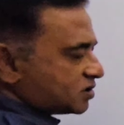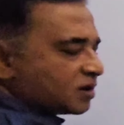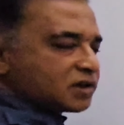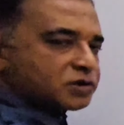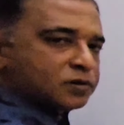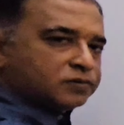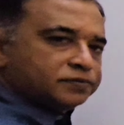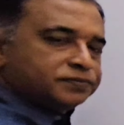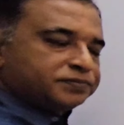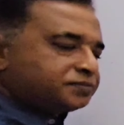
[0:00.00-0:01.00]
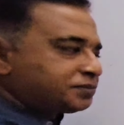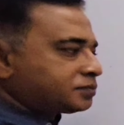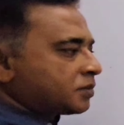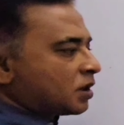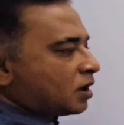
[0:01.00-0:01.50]
this ratio,
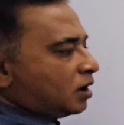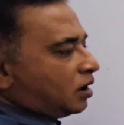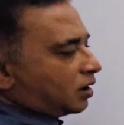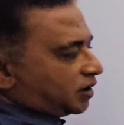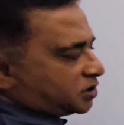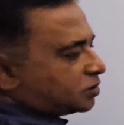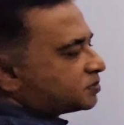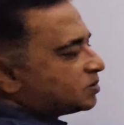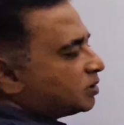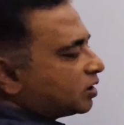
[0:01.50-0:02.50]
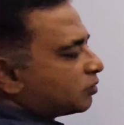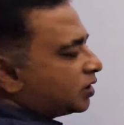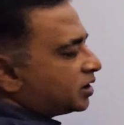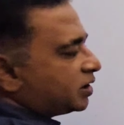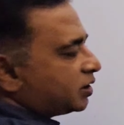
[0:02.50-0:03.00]
a ratio of
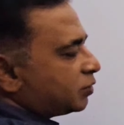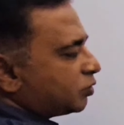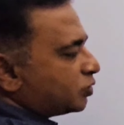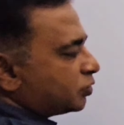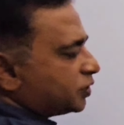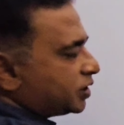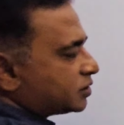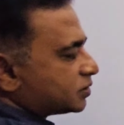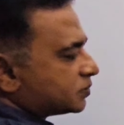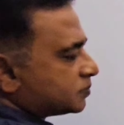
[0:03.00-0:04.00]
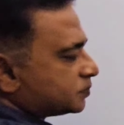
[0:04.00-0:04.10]
similar quantity, no unit.